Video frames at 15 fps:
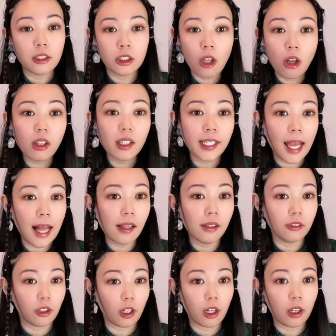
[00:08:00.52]
solar
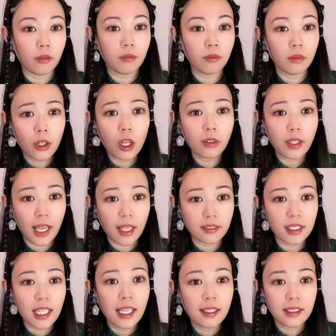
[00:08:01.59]
calendar known
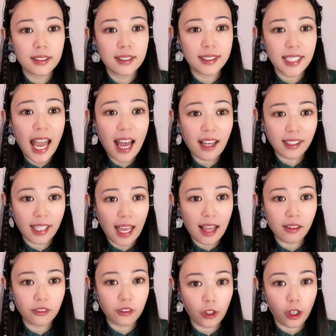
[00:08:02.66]
as the Xia
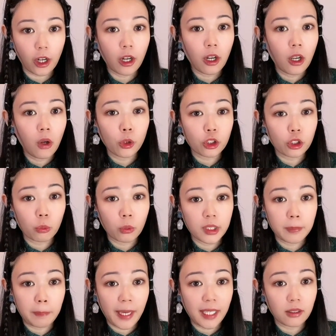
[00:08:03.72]
calendar, which
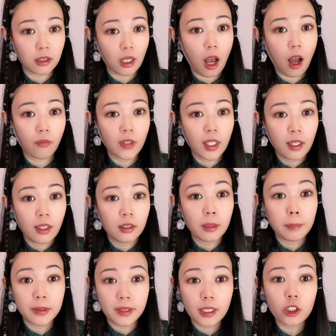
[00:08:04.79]
was based on
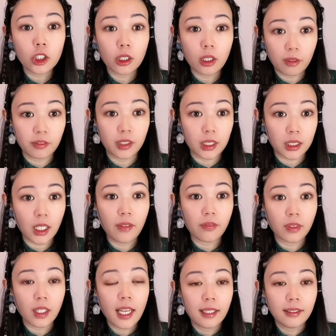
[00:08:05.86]
the position of the
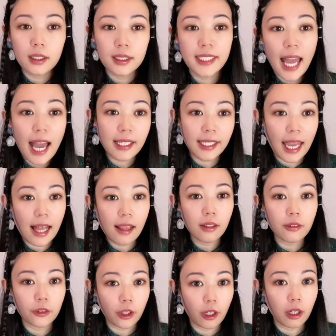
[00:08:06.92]
sun. The Xia
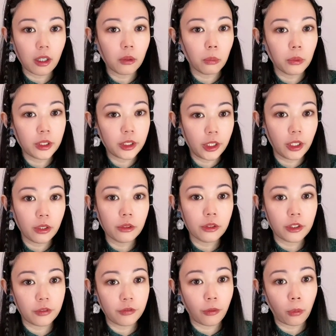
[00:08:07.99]
calendar was
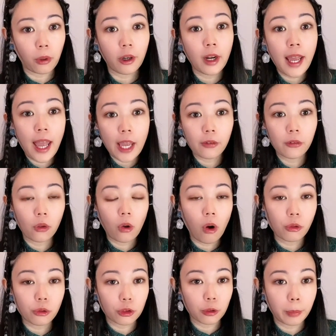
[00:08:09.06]
used for
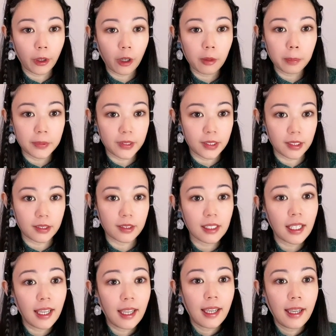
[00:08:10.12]
agricultural
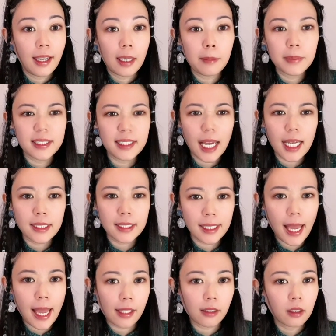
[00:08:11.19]
purposes, and besides
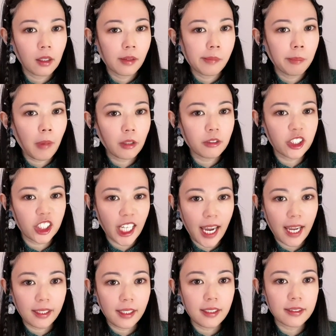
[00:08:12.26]
that, most
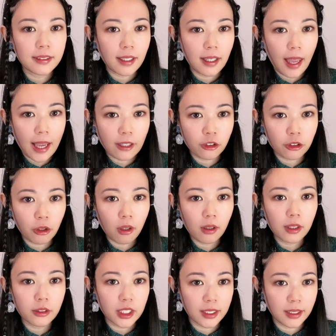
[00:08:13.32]
Chinese
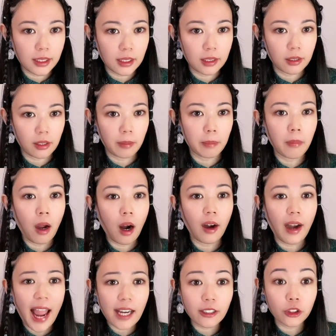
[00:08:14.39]
astrology systems
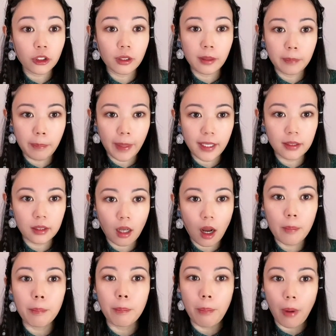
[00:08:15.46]
are actually based
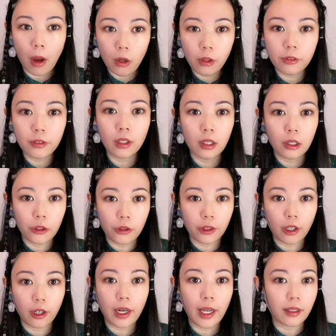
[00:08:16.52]
on both
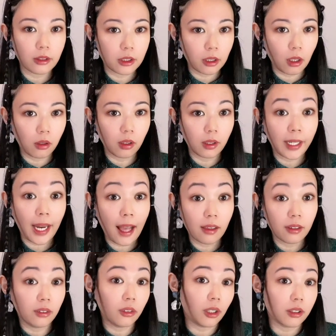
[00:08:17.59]
lunar and solar
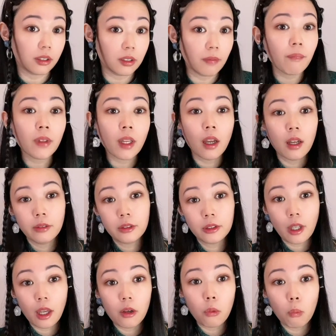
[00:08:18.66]
calendars.
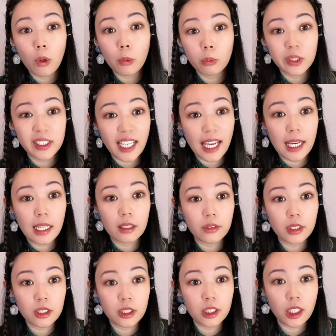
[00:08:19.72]
So when we say
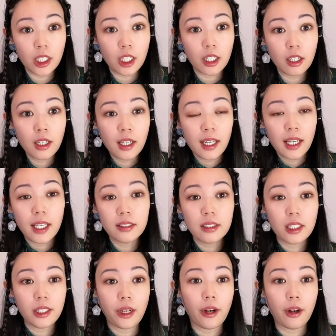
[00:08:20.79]
this year is
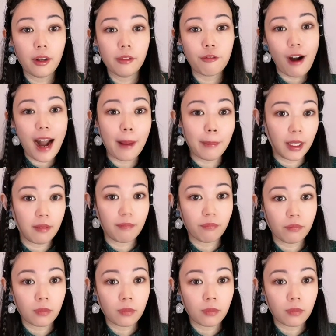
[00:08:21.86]
the year of rabbit,